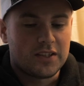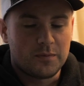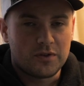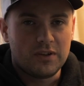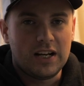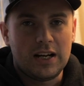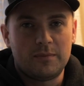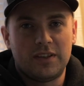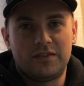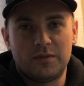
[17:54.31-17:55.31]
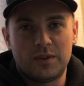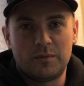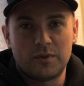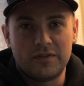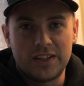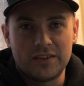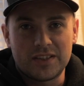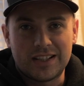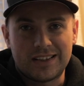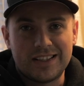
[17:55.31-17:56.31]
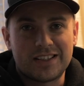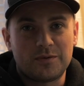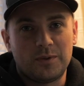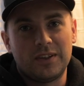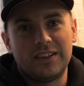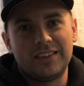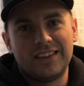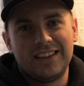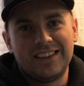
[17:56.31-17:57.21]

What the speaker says: Subscribe if you want more videos like this one,